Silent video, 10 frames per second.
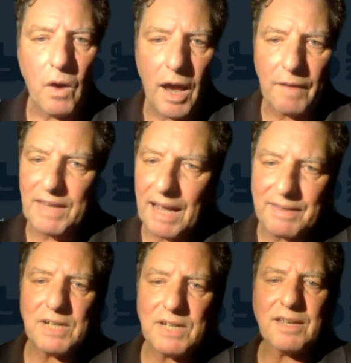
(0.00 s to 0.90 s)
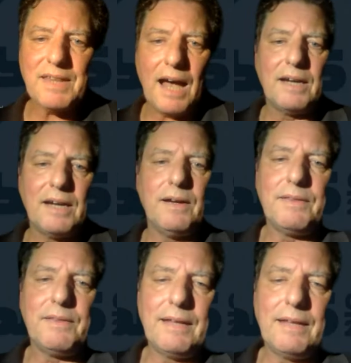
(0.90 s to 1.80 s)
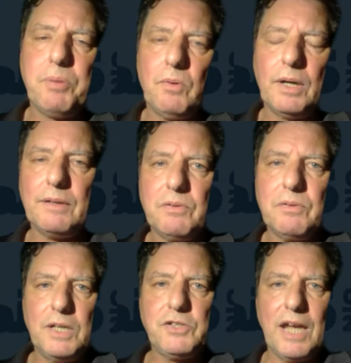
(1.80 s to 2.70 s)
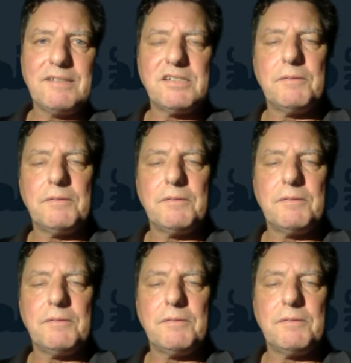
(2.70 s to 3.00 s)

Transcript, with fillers: And then there is another point, which is